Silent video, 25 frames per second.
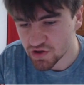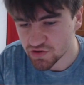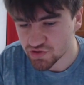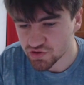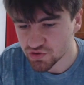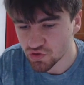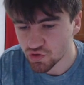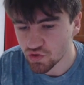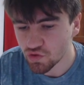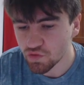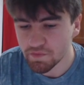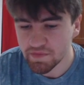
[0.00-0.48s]

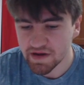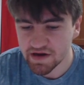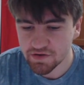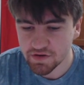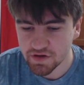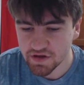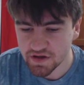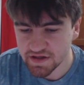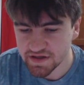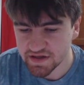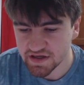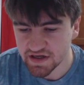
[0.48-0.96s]
or
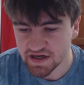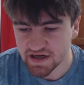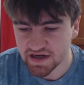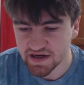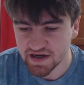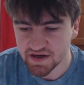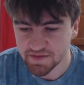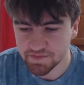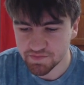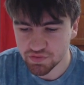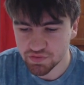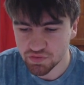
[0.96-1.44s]
Merritt
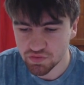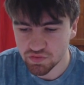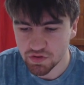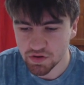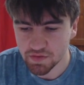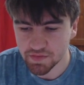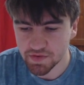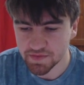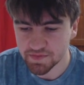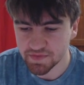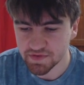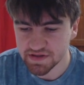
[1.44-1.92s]
are
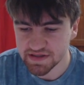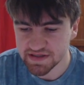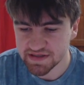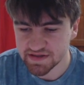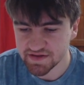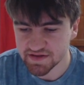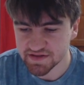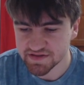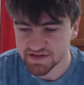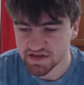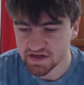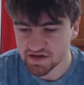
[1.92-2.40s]
probably
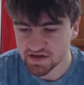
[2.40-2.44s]
the two